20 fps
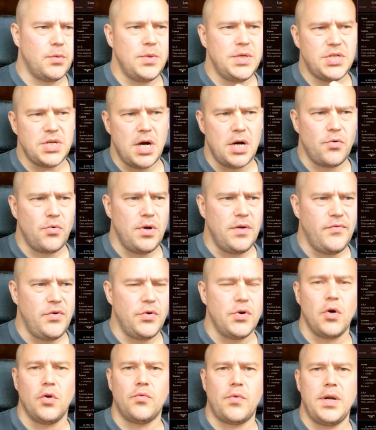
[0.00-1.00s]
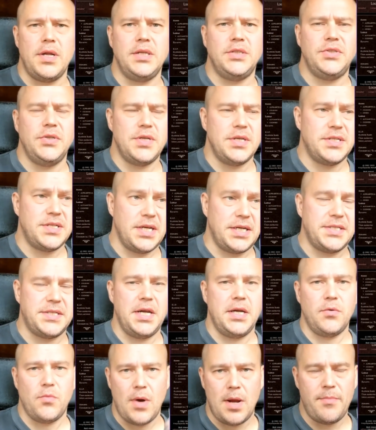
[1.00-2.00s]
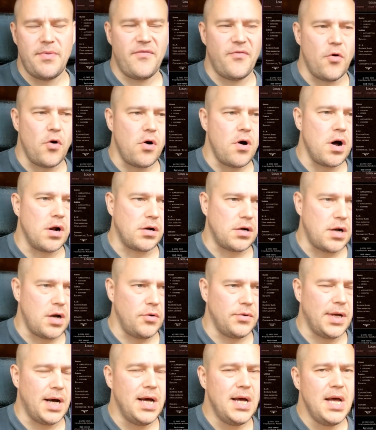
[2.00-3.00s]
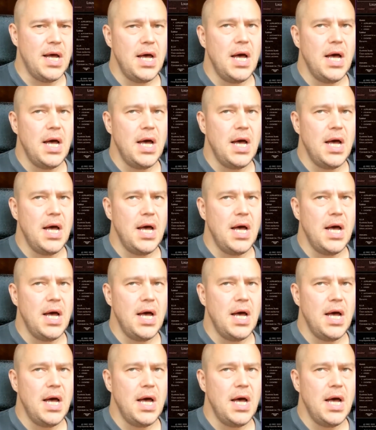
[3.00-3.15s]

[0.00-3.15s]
which I reviewed already in 2016, way before Rauta.